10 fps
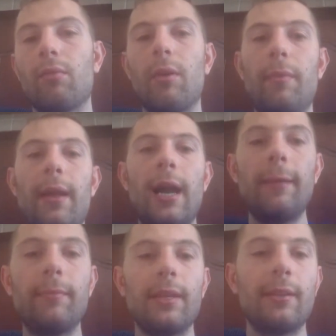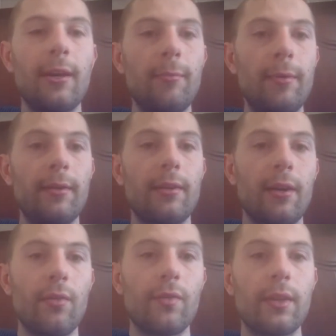with me, I'm determined
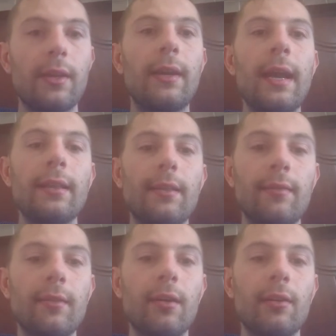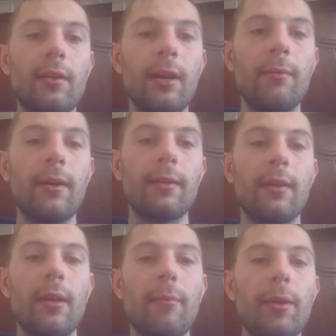of to get the result I want.
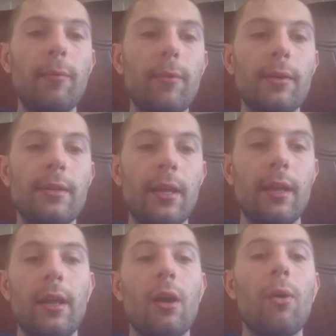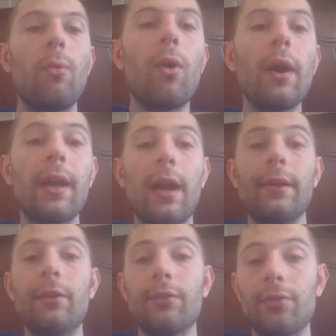People will say, why are
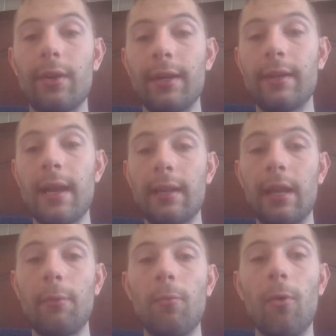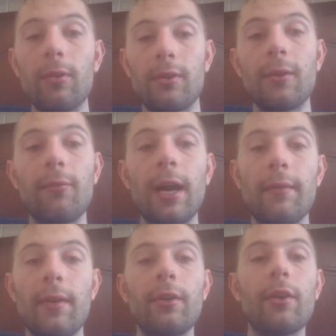you trying that? It won't
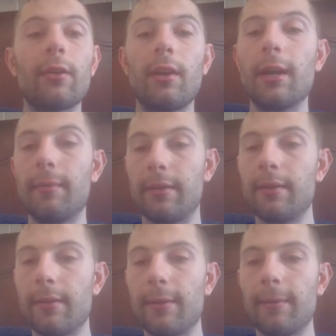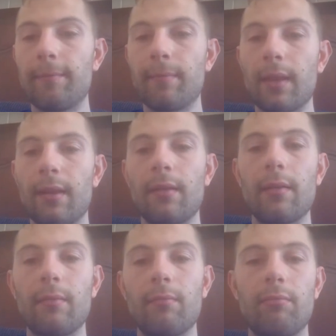survive in your climate.
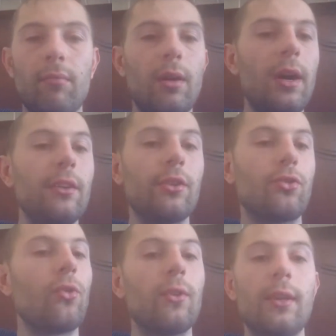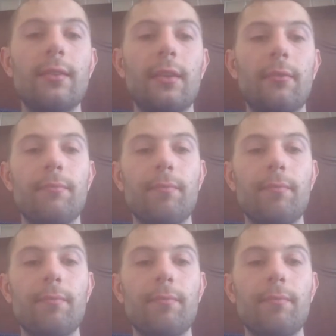I just don't listen,